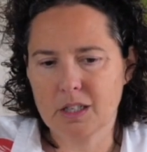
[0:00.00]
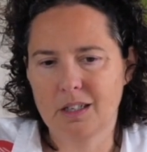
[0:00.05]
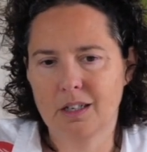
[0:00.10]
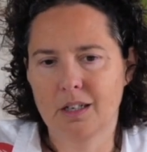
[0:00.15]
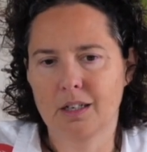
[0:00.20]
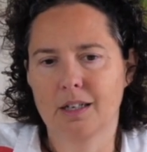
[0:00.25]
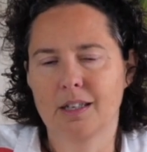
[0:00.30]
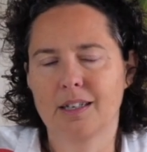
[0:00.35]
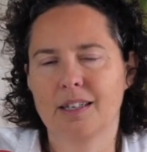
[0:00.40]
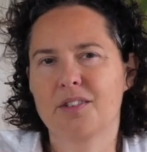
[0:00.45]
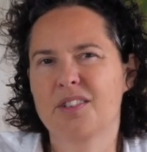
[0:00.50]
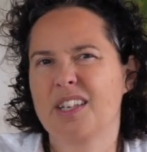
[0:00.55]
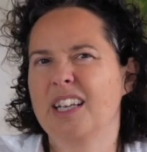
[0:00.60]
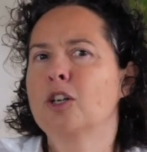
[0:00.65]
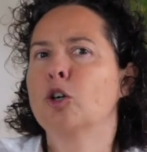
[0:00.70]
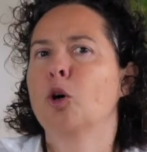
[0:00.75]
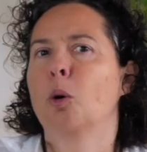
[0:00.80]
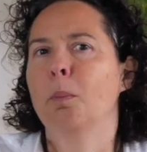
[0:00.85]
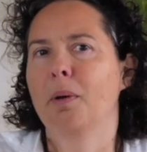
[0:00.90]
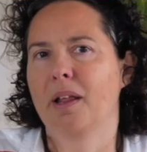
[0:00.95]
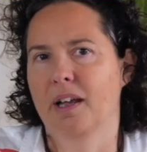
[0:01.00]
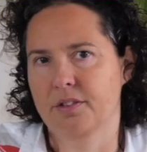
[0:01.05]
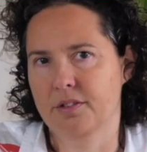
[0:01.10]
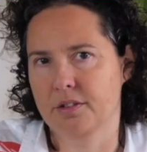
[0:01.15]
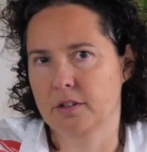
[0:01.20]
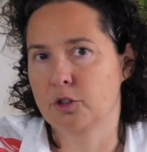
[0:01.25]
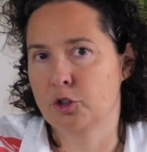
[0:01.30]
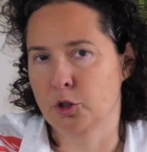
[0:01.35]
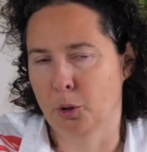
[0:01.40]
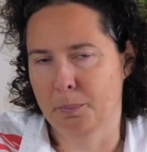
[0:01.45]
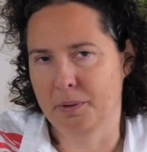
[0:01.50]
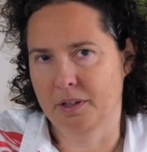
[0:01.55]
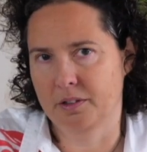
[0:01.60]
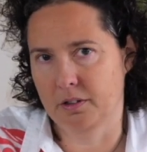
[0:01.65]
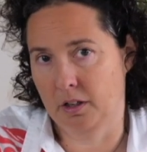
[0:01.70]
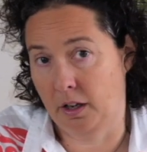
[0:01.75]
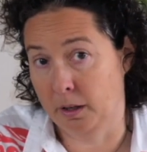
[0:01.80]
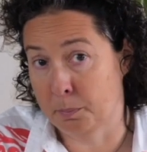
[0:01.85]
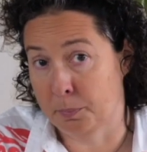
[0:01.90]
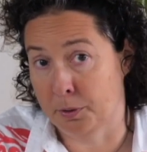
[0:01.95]
let's say, complex topics
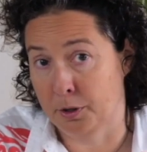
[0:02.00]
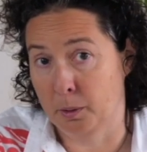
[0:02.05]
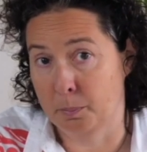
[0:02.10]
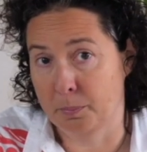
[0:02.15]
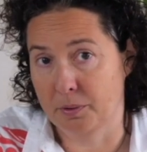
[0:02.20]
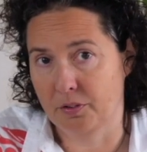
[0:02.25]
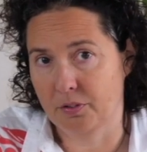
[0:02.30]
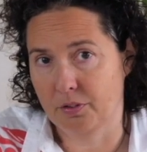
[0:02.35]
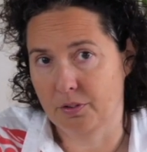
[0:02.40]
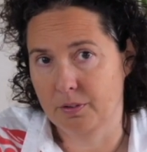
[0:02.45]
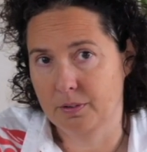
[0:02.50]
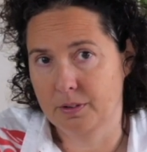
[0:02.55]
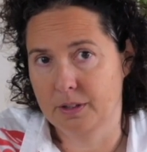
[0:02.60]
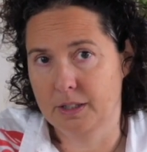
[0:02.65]
like purpose.